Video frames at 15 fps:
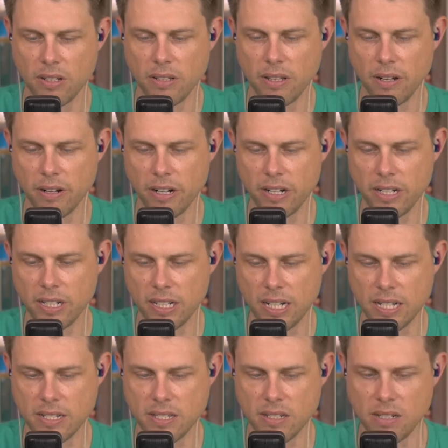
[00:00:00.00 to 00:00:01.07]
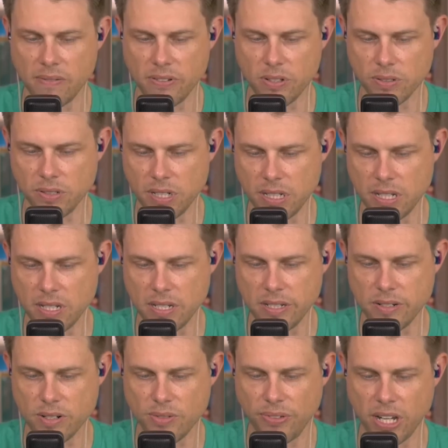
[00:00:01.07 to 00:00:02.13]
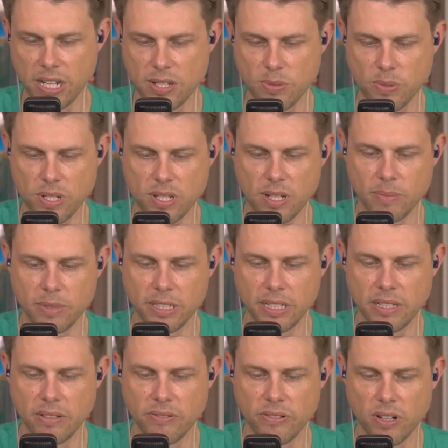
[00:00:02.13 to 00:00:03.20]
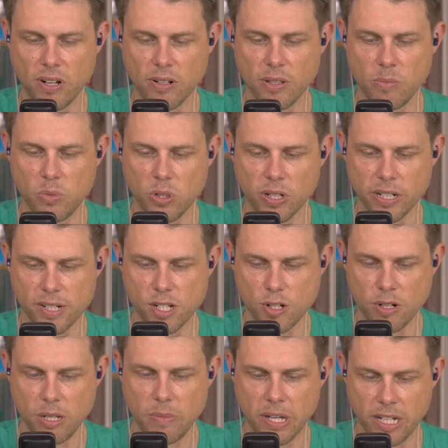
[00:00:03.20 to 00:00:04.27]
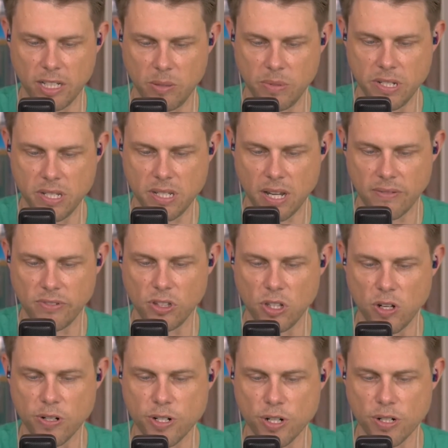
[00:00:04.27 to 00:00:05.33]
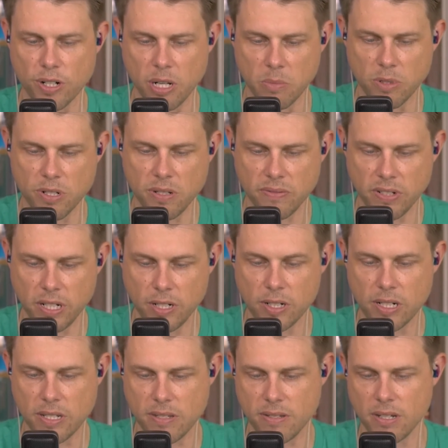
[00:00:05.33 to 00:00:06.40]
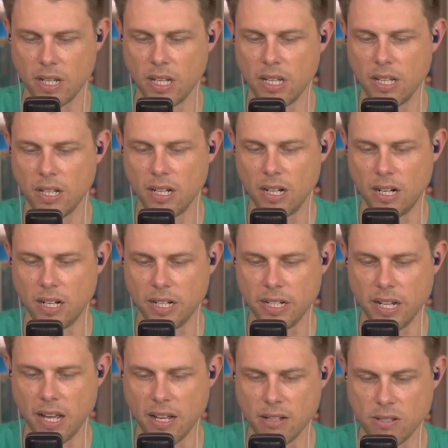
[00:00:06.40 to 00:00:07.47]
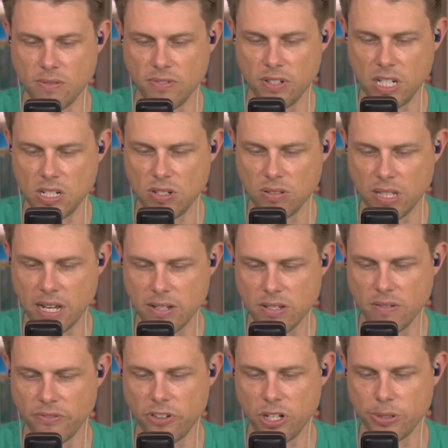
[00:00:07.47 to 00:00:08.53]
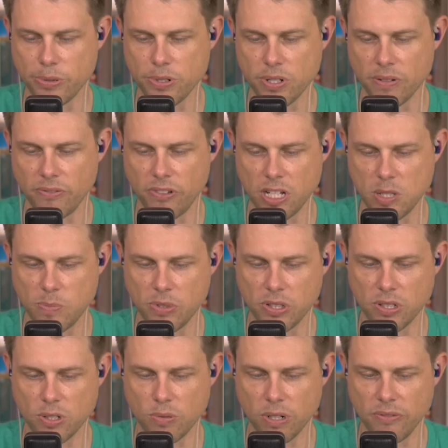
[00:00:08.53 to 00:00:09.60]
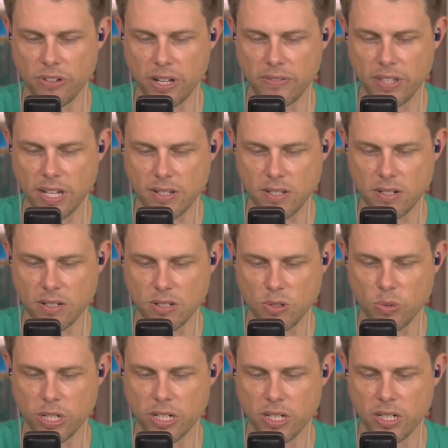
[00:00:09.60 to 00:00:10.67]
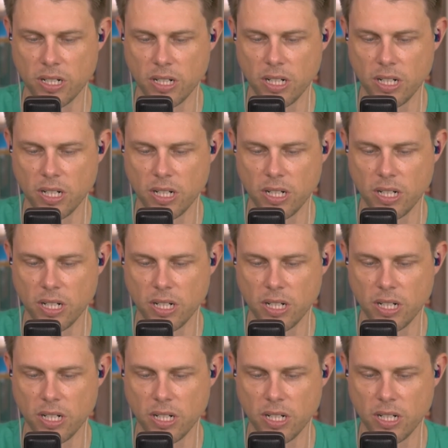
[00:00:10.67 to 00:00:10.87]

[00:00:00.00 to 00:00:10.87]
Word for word: Therein lies the difficulty these leaders face. What some believe are the more extreme elements have larger numbers of adherents. Ahn has 52,000 followers on Facebook, 25,000 on Twitter,